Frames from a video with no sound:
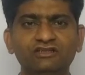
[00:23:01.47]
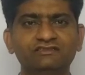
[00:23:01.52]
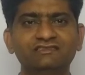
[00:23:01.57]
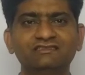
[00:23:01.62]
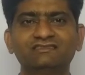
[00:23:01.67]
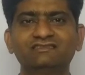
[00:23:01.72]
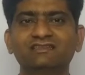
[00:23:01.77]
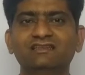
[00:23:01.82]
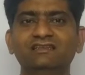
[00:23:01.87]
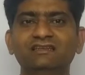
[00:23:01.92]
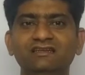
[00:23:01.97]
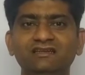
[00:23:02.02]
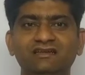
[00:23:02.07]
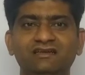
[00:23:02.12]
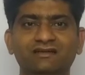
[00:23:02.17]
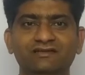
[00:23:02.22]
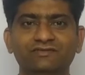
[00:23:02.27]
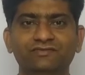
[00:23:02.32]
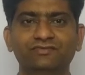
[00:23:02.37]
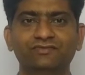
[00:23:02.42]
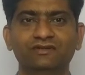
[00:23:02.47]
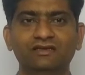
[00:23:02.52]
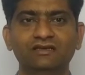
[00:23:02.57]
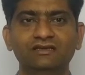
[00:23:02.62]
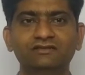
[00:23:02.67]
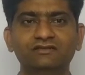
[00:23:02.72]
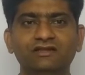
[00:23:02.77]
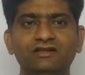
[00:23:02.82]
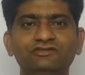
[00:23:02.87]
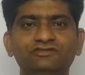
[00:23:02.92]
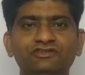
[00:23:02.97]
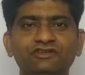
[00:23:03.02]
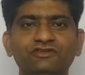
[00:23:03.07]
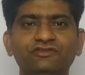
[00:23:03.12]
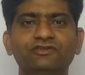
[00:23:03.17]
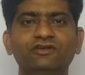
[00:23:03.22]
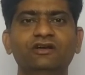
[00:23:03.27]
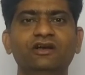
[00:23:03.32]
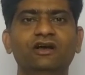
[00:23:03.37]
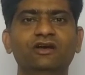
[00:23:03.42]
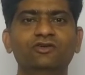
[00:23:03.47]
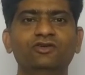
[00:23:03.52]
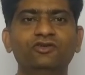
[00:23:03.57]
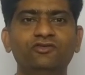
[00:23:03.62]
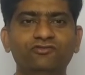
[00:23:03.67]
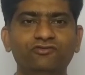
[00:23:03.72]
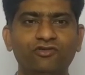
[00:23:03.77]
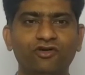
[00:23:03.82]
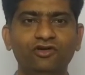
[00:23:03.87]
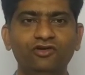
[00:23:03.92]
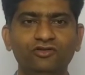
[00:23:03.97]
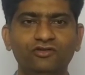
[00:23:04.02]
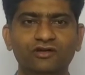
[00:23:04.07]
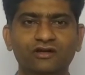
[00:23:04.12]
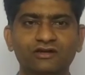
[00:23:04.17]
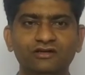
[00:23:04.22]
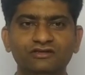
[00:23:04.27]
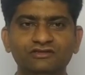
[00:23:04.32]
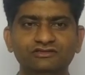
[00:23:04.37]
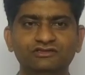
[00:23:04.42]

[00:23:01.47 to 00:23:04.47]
just a leader, he is also a good follower.